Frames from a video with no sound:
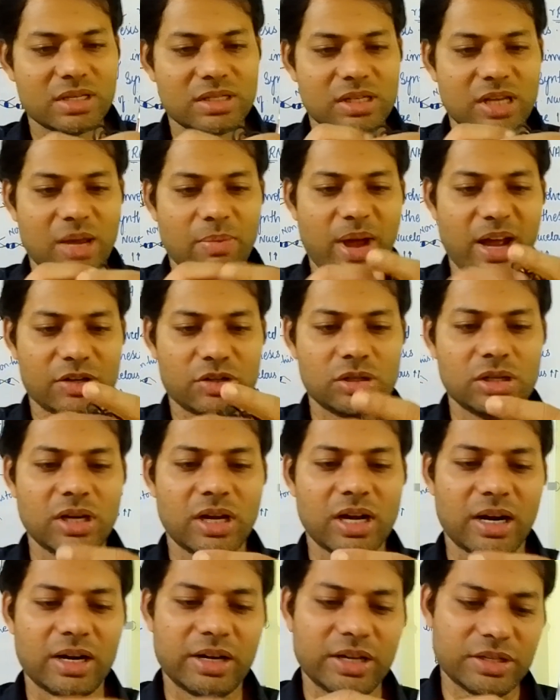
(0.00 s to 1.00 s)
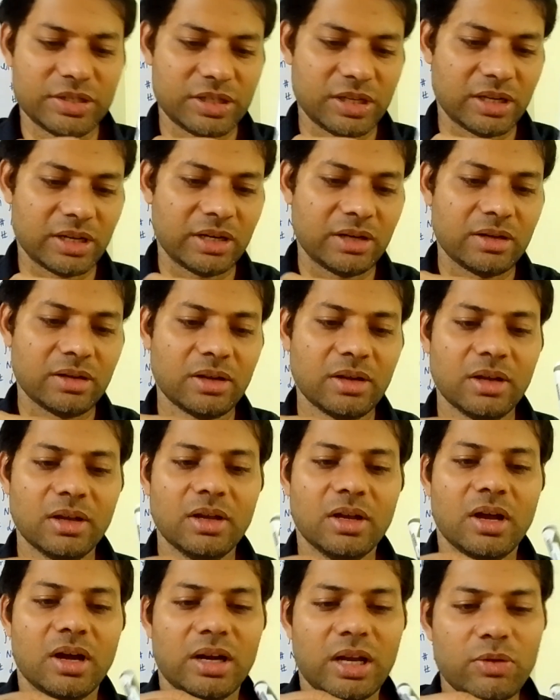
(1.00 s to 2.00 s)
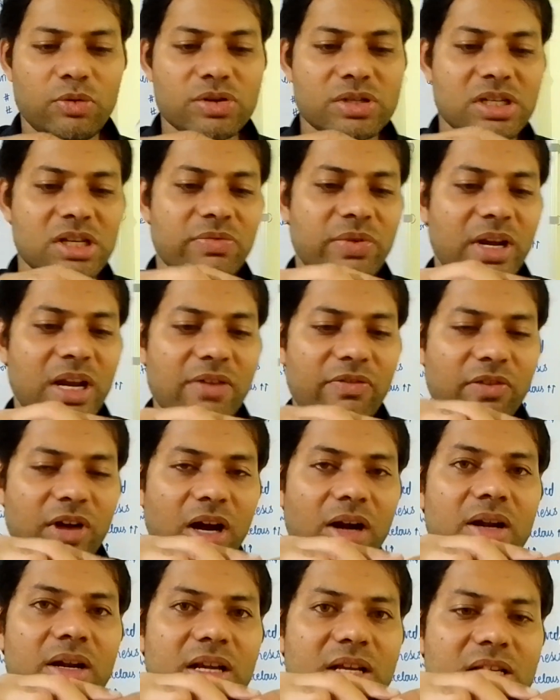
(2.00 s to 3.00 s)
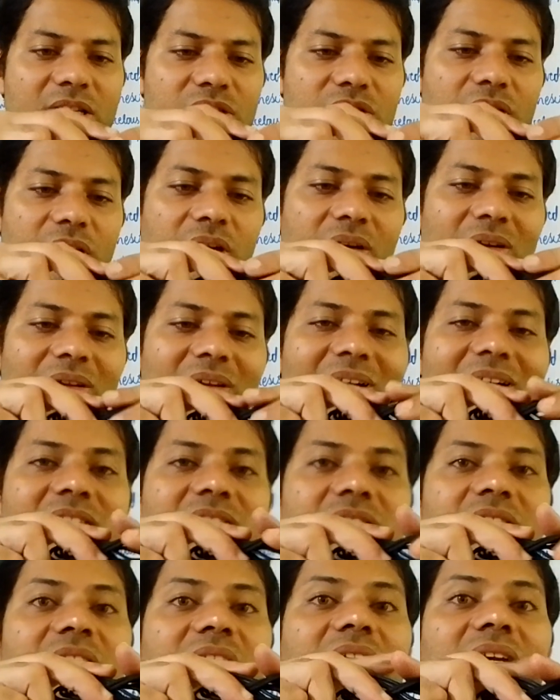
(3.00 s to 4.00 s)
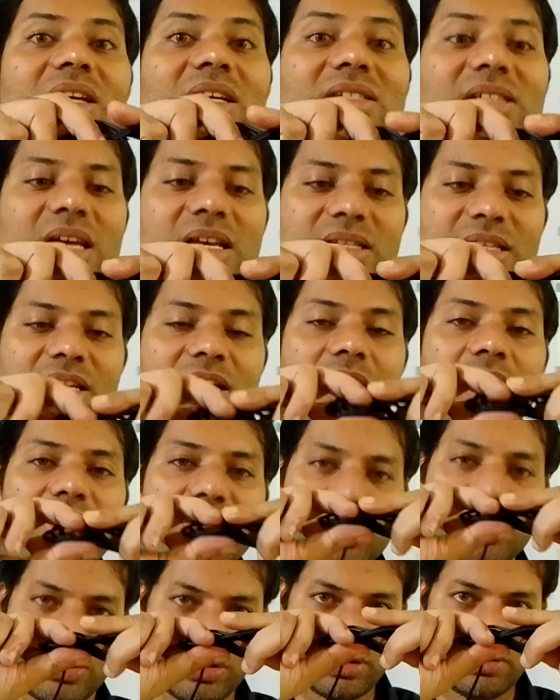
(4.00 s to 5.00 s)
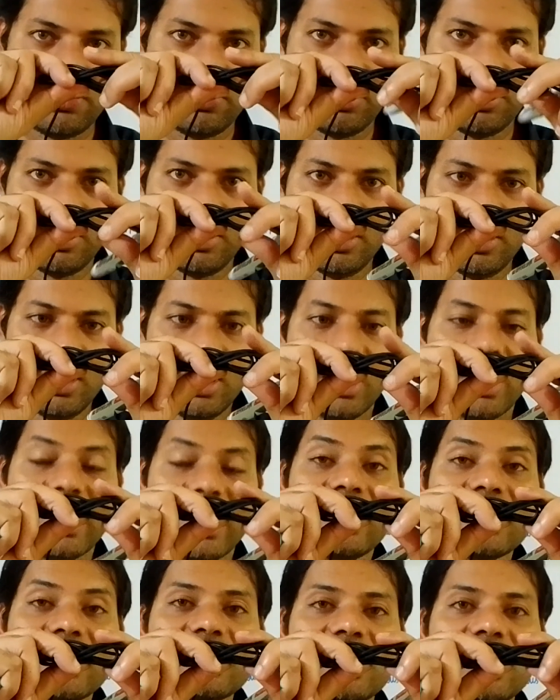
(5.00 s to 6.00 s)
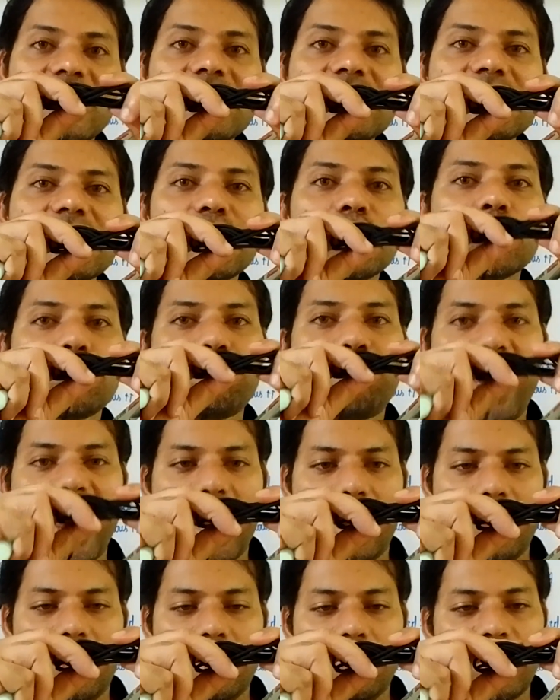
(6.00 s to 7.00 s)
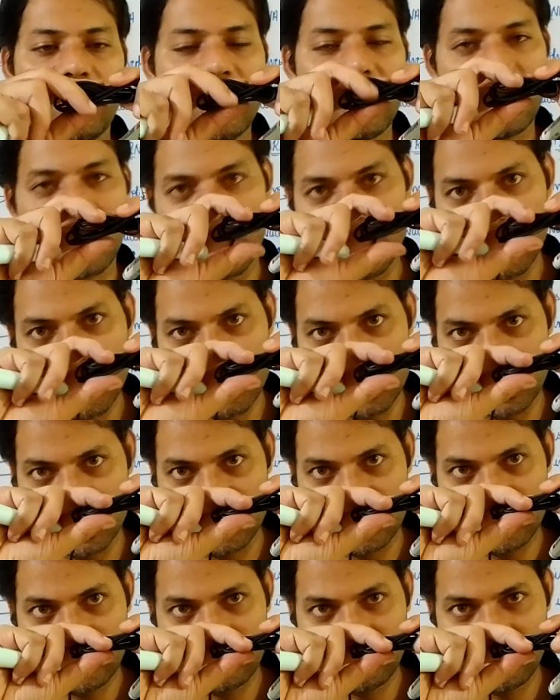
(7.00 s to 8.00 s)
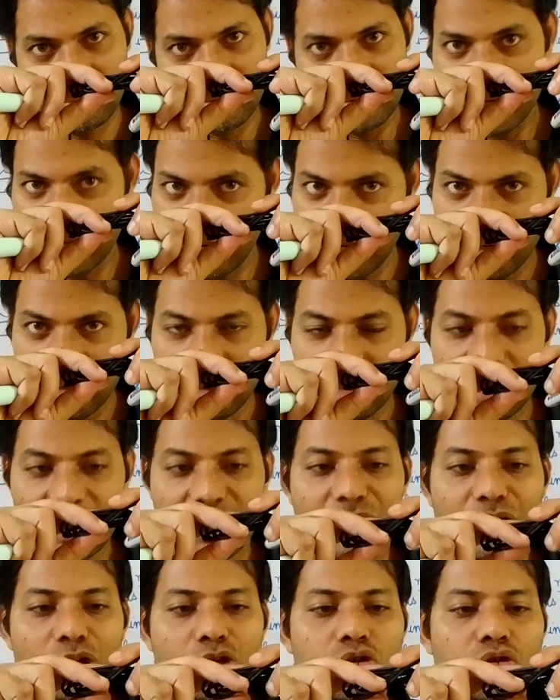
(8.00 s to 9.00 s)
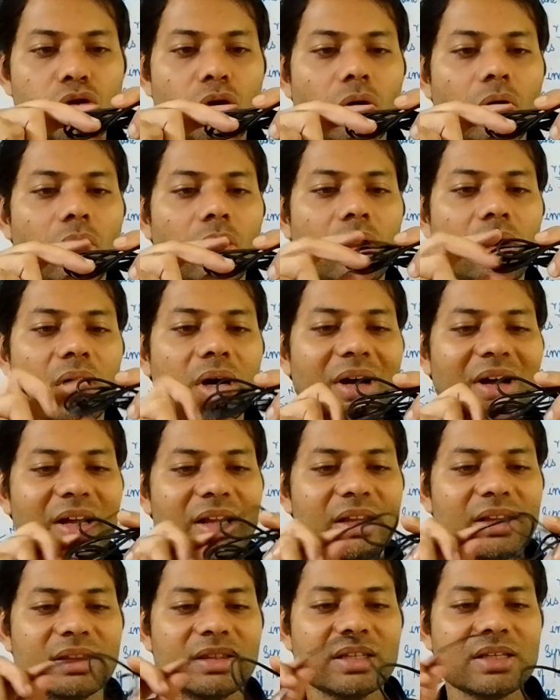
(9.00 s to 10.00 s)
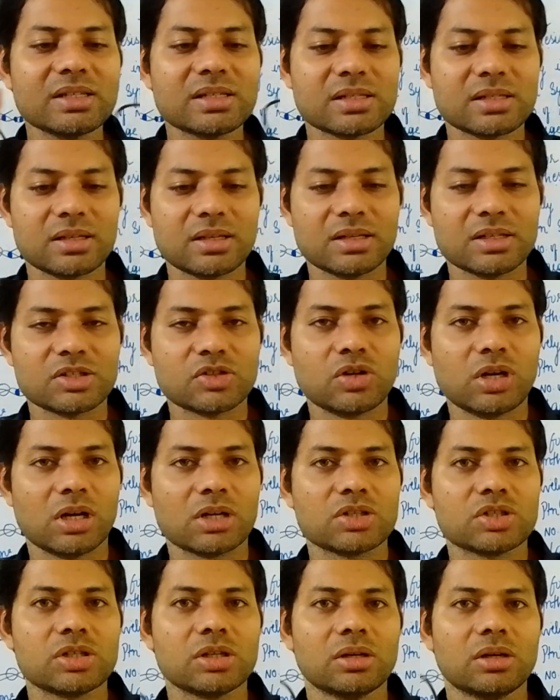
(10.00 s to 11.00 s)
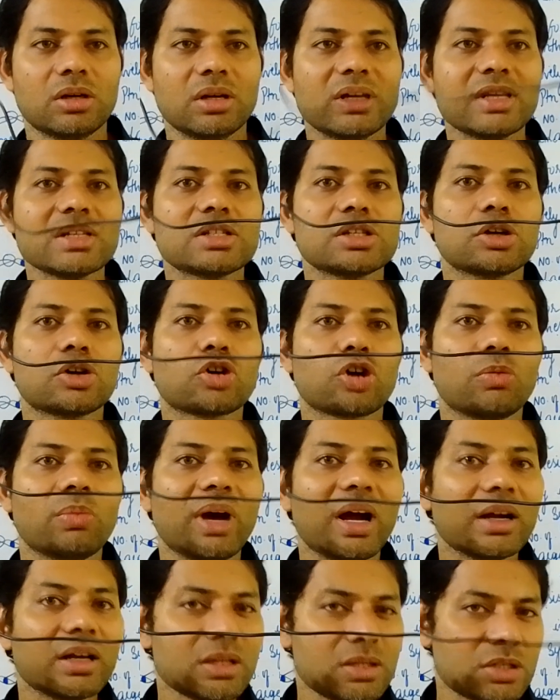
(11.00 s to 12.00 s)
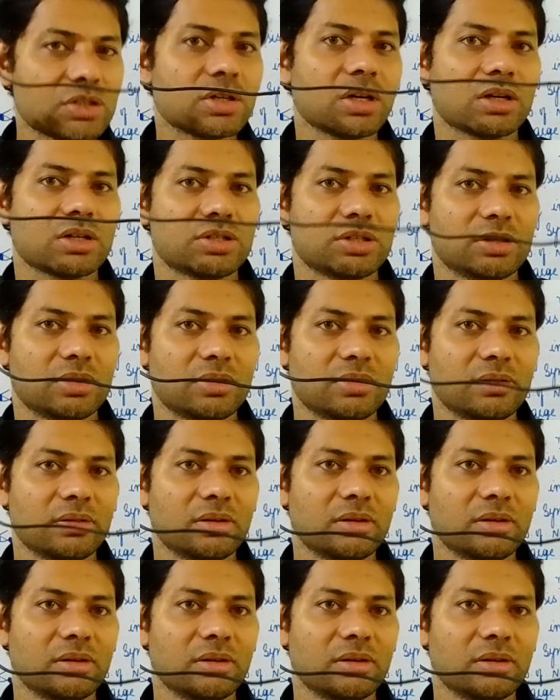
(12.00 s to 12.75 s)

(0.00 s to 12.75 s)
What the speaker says: can see I'm actually condensing it. Now you see when I've condensed it, its thickness has increased. It is easy to pack when I condense it, correct? So this structure is the chromatin structure.